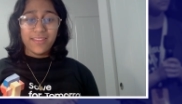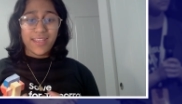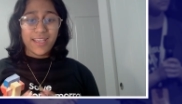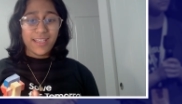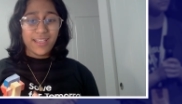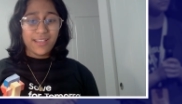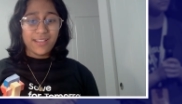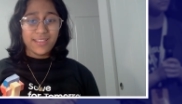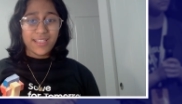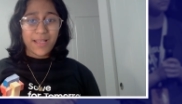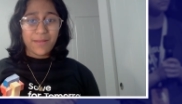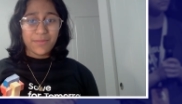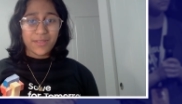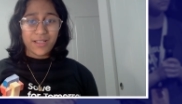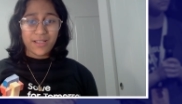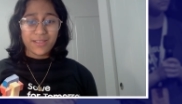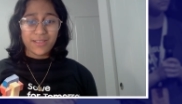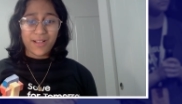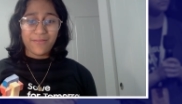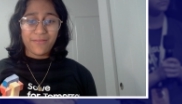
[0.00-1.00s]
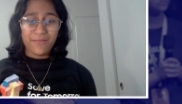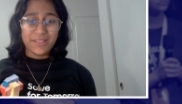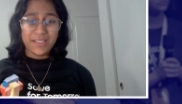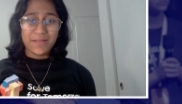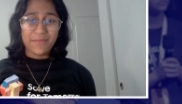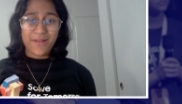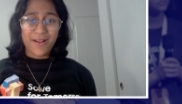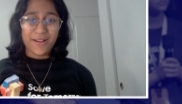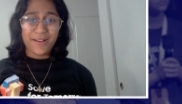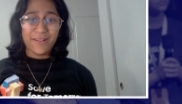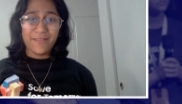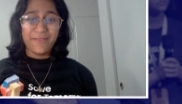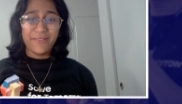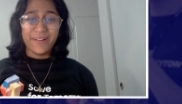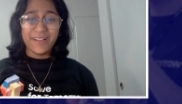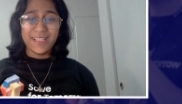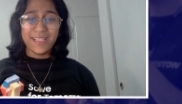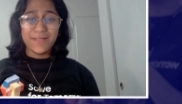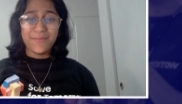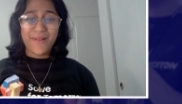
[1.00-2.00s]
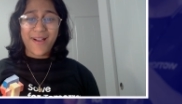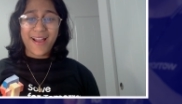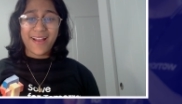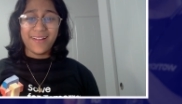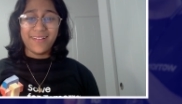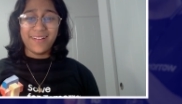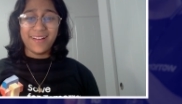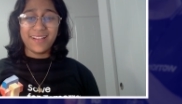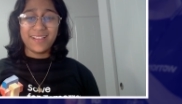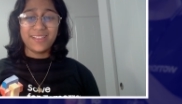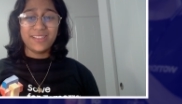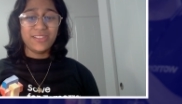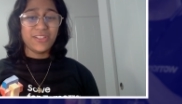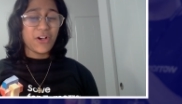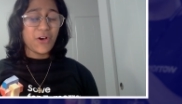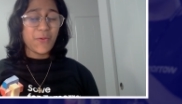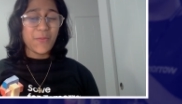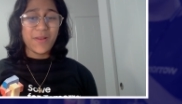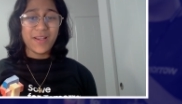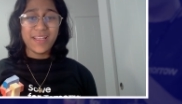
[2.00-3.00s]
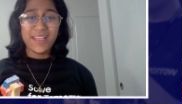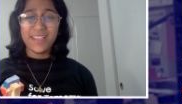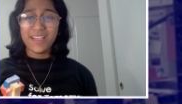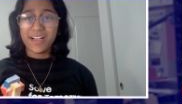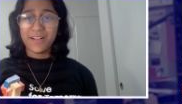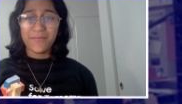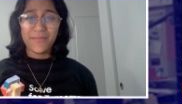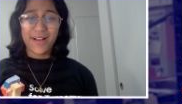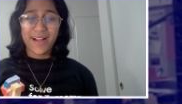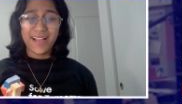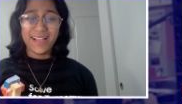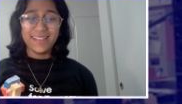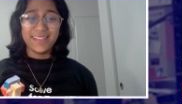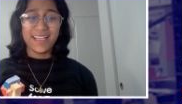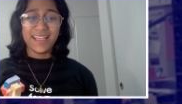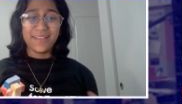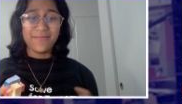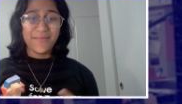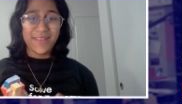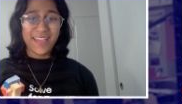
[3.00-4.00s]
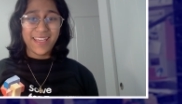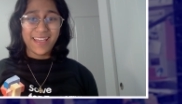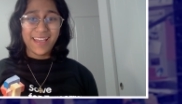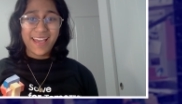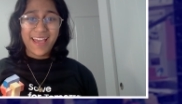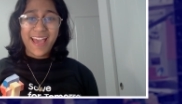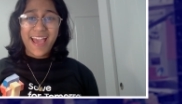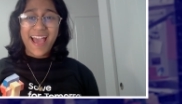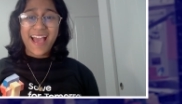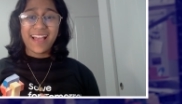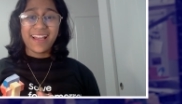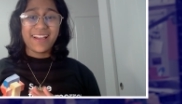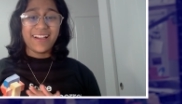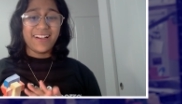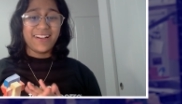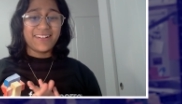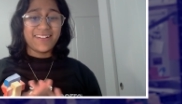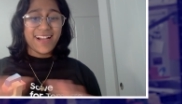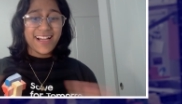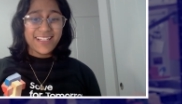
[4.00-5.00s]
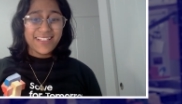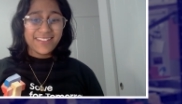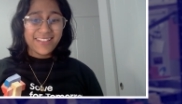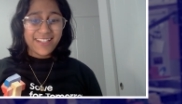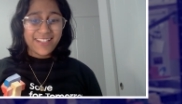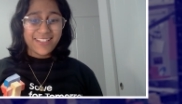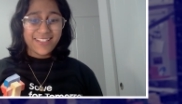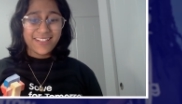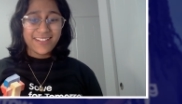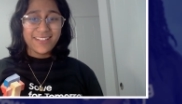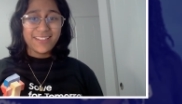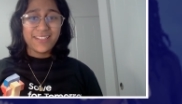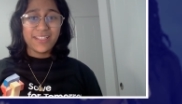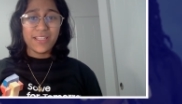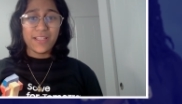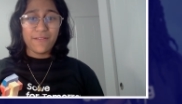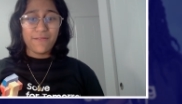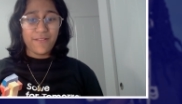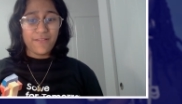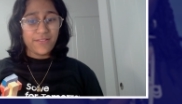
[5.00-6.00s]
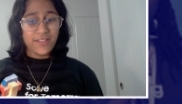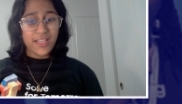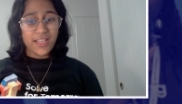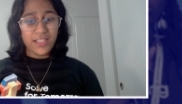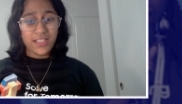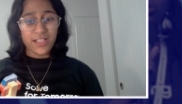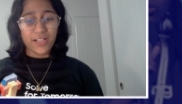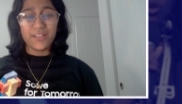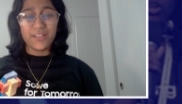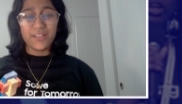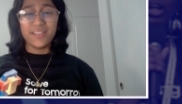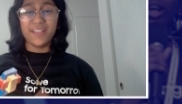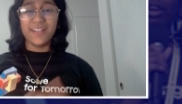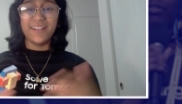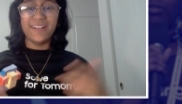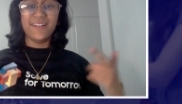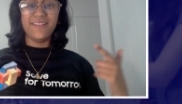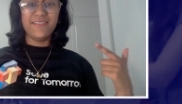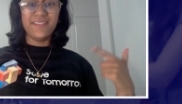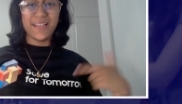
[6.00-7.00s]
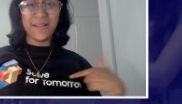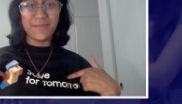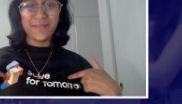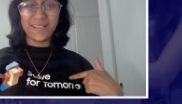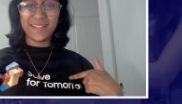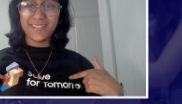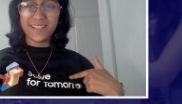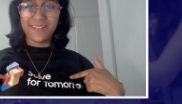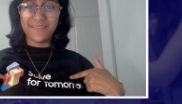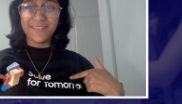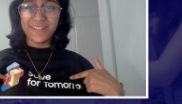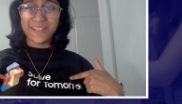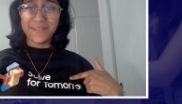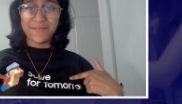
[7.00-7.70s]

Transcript: Thank you, Samsung Solve for Tomorrow, for inspiring so many young minds like me, and congratulations to the 15 years of Samsung Solve for